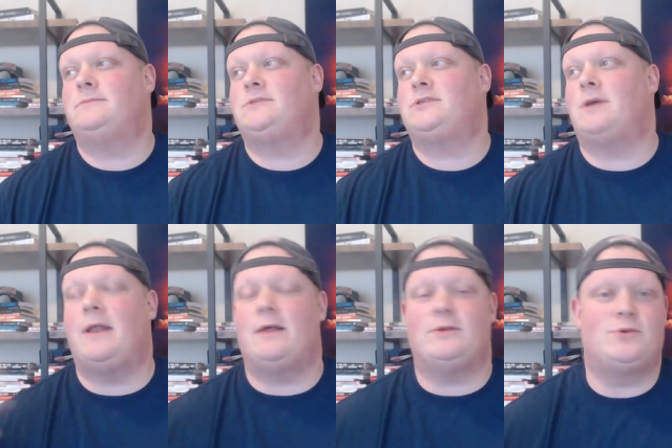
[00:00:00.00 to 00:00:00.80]

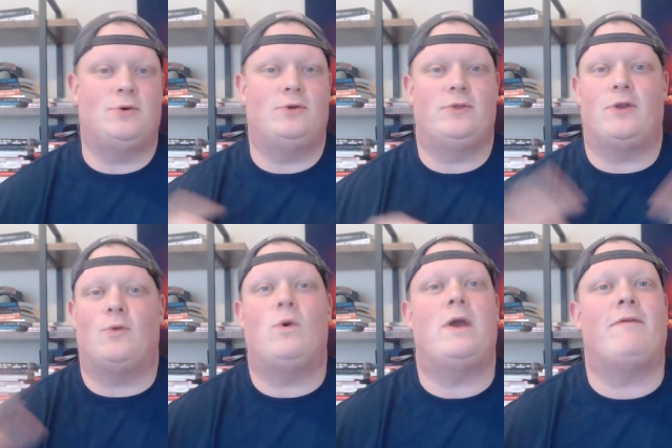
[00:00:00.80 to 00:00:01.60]
someone else googled it or
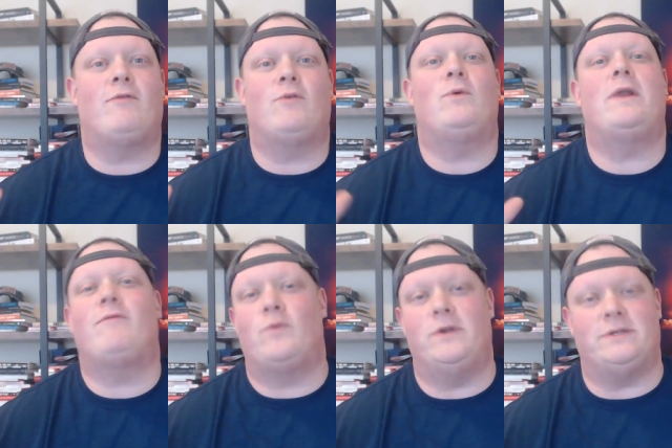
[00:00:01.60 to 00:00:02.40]
whatever
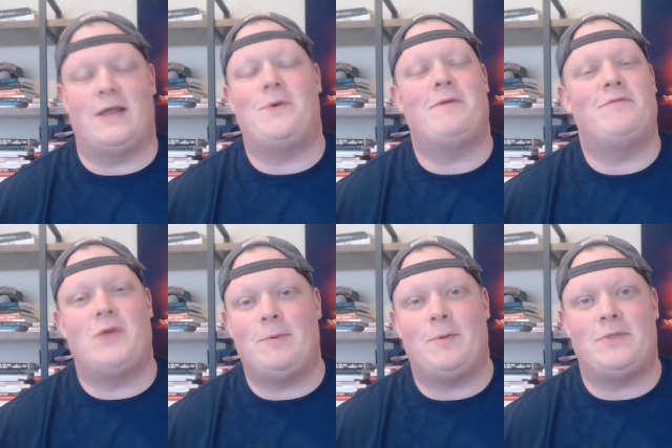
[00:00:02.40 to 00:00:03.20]
whatever reason however you
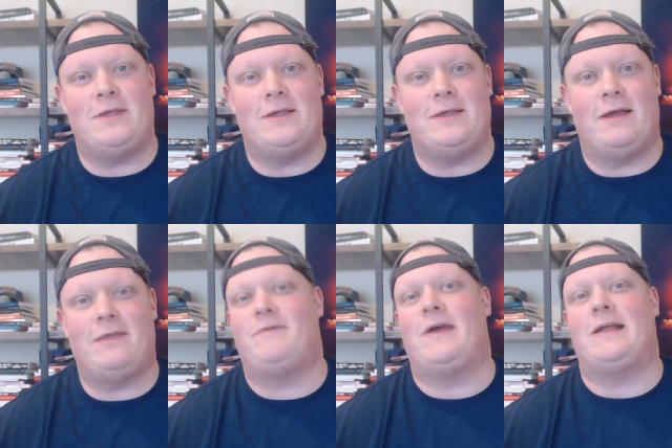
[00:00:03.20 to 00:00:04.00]
came up with the
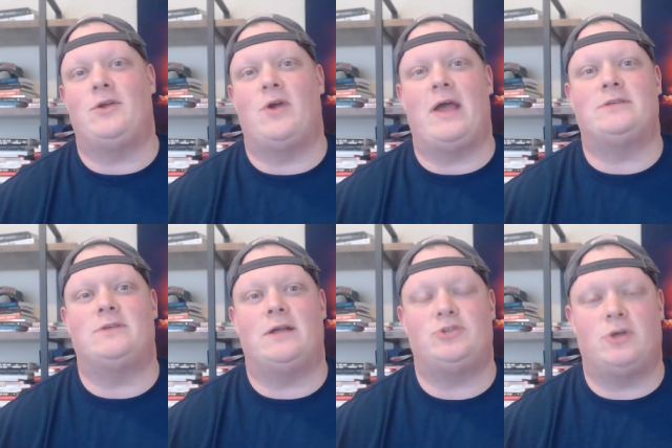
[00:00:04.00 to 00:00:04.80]
the fact that your ads are
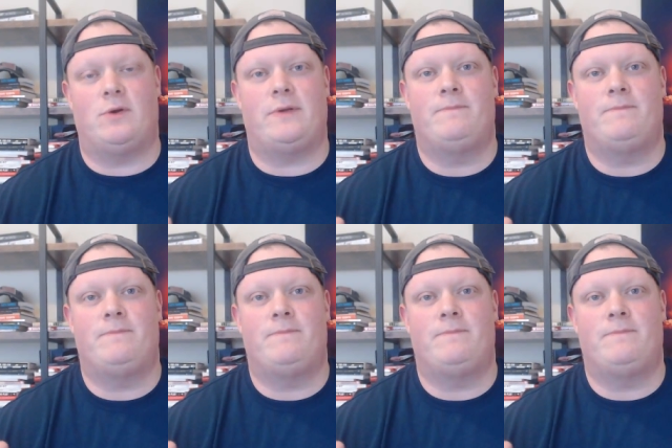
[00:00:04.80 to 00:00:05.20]
not showing